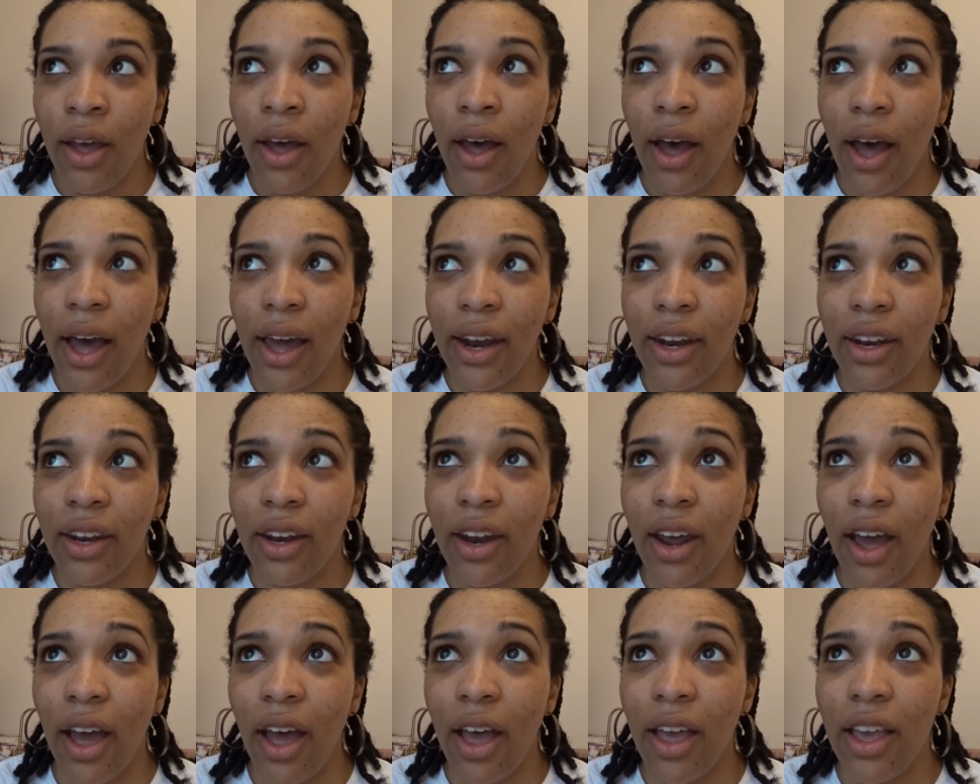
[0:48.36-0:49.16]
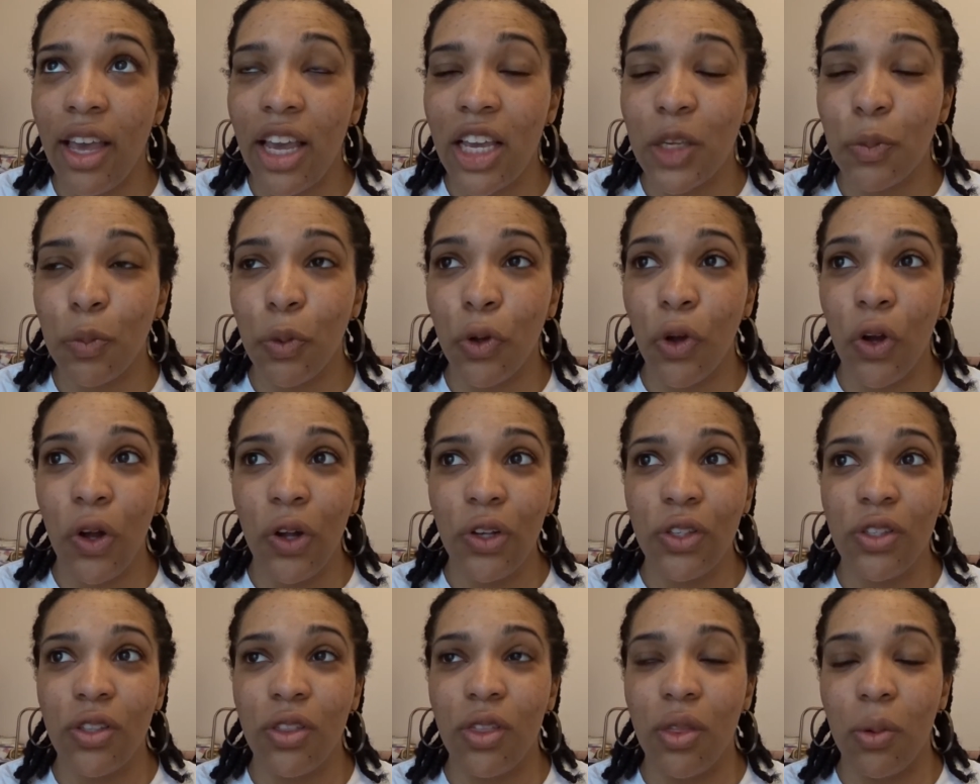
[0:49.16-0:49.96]
And it's
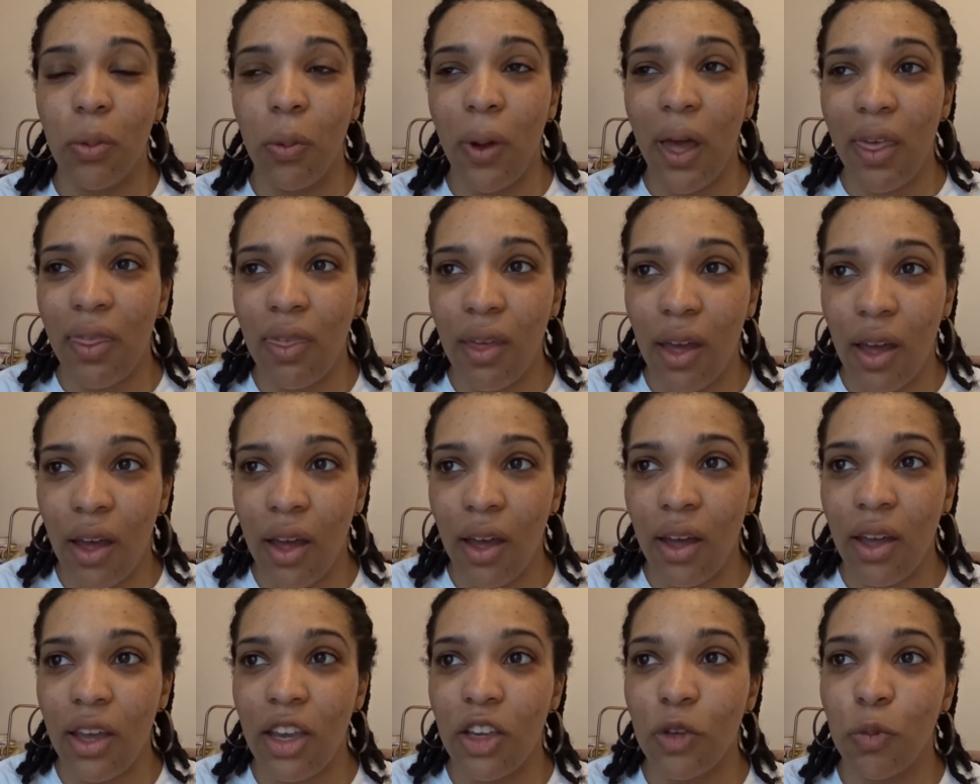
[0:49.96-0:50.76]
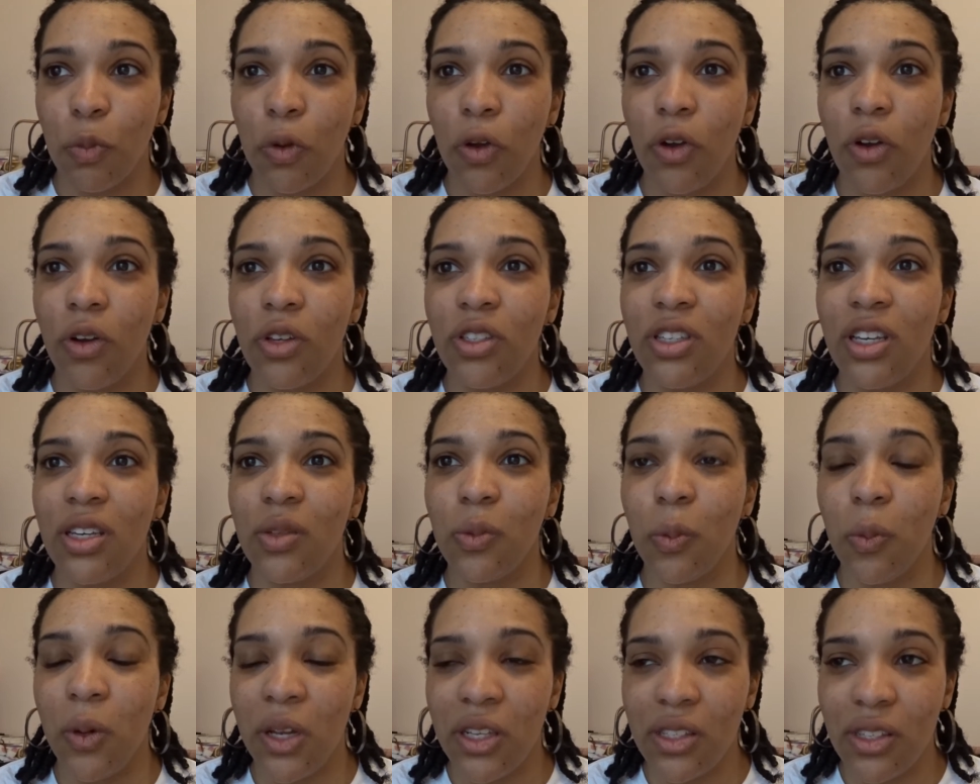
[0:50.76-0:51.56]
because the weather, it's because
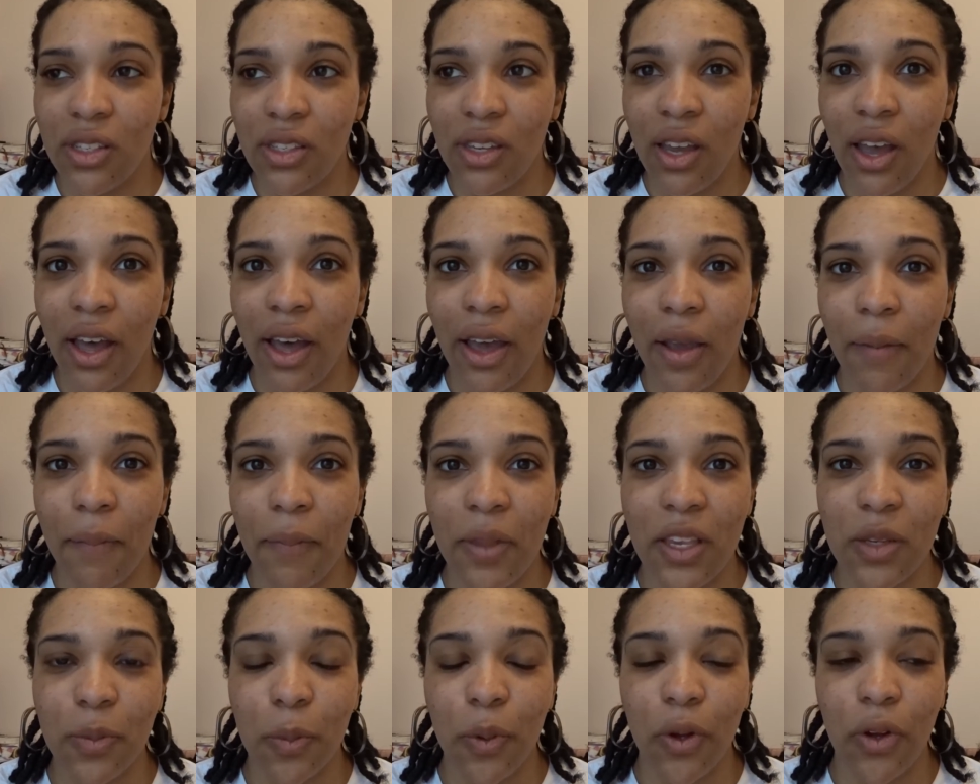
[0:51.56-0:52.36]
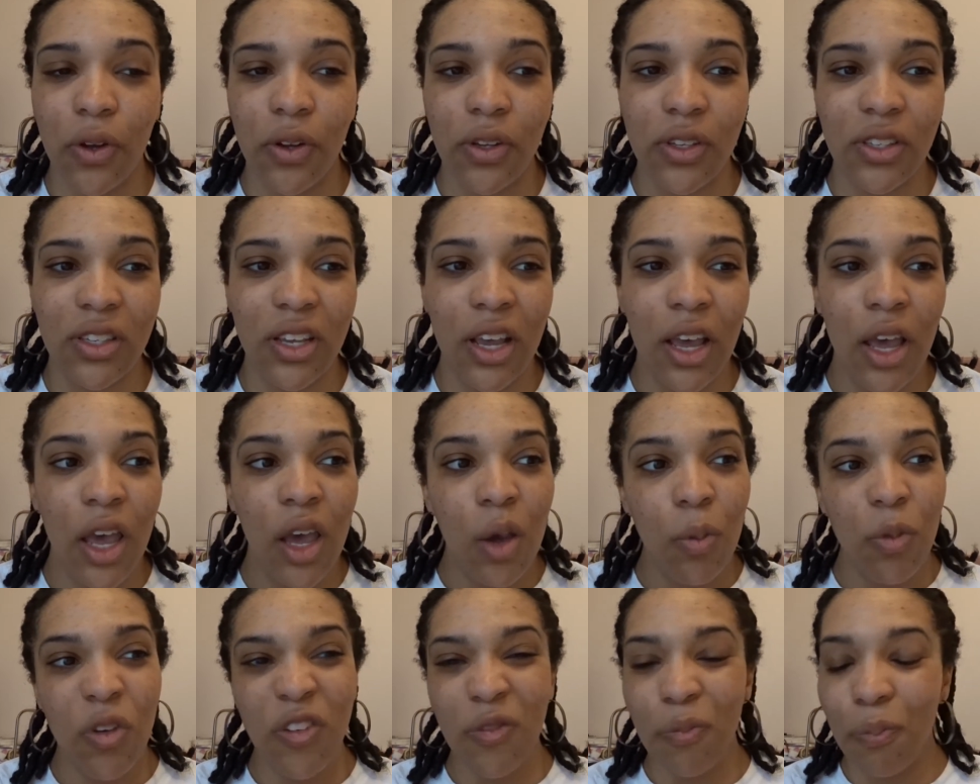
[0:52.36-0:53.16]
it's winter time, it's because
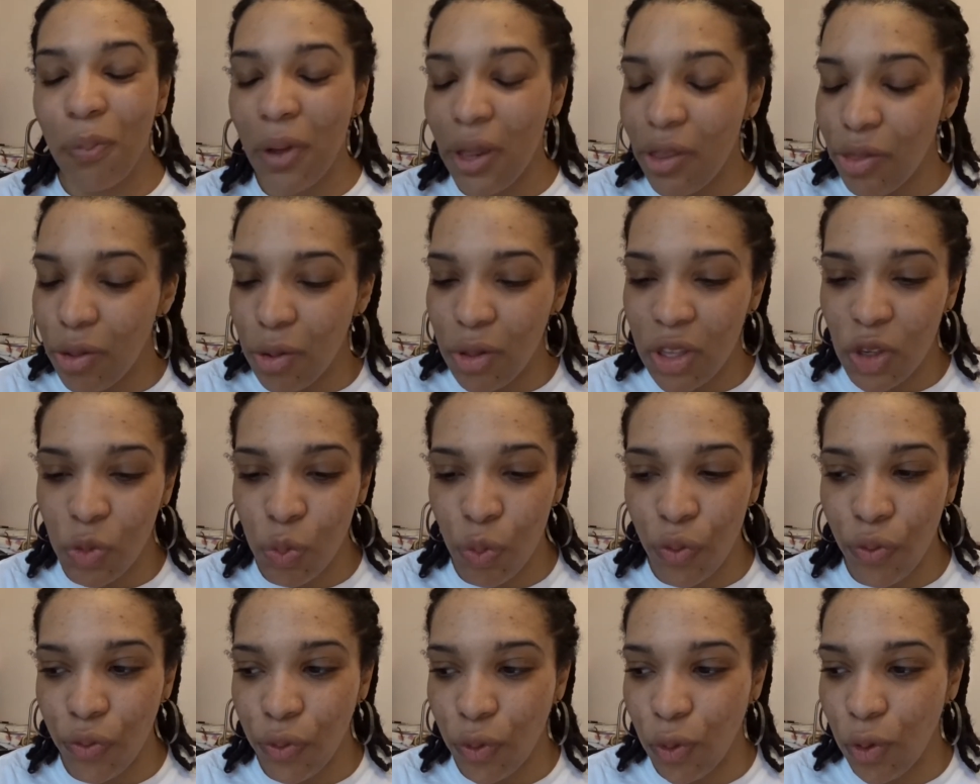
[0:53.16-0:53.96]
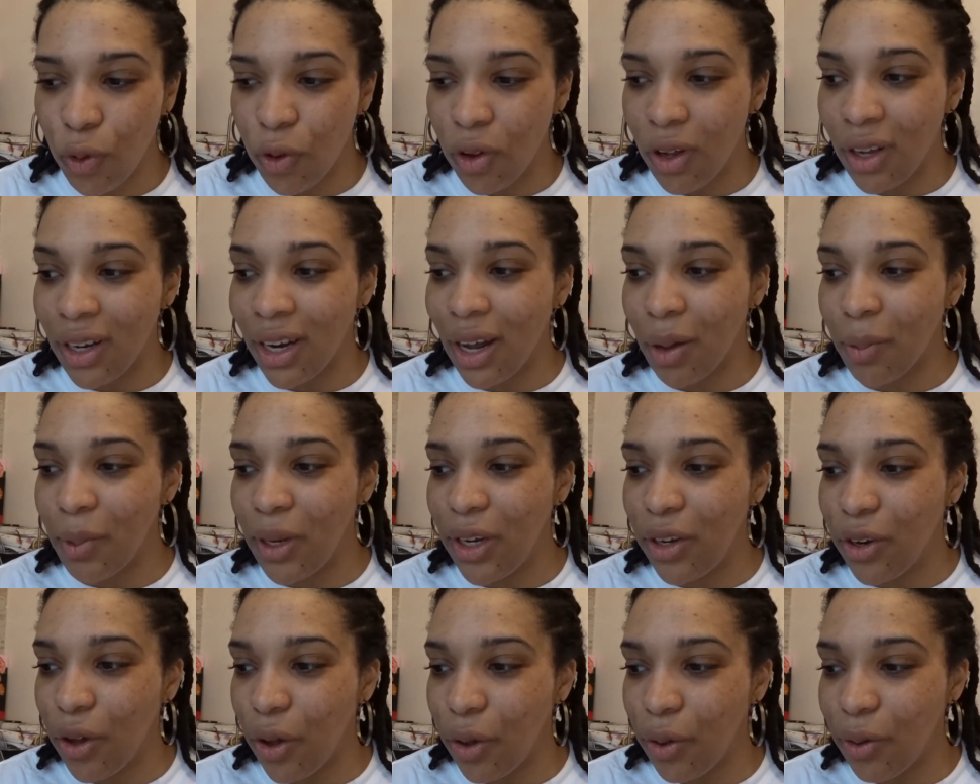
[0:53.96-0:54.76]
we've been through this before, and now we
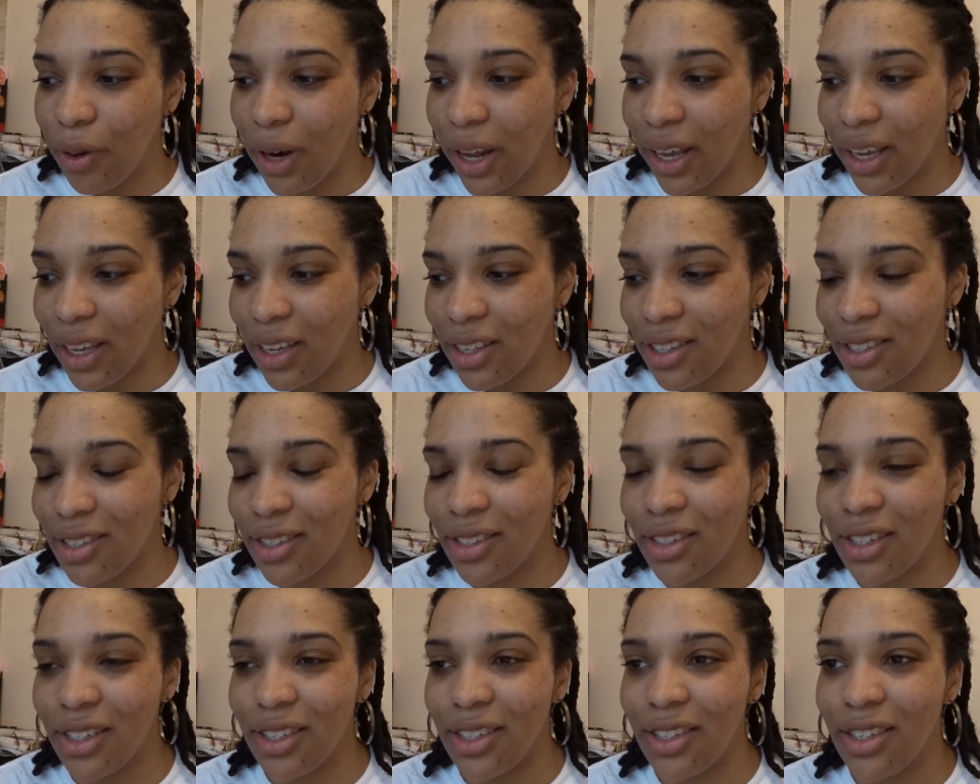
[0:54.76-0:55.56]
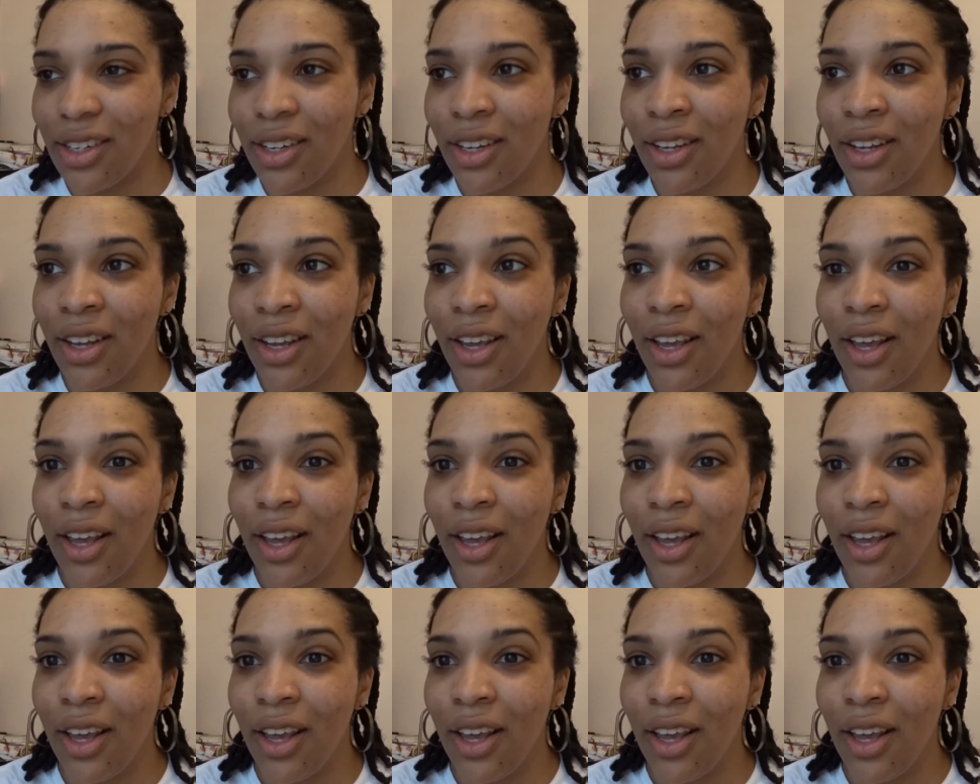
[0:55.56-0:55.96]
know, like, it's just,